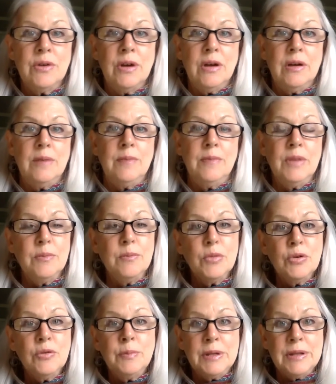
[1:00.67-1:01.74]
the
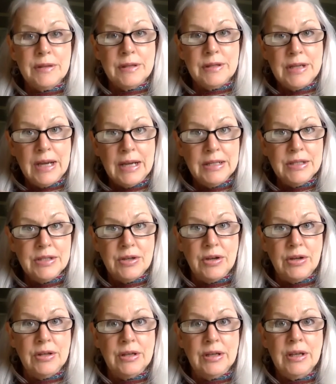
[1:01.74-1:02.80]
movement, the
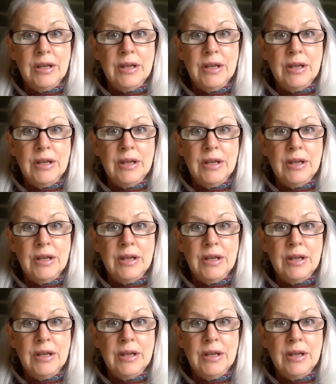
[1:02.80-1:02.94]
diastolic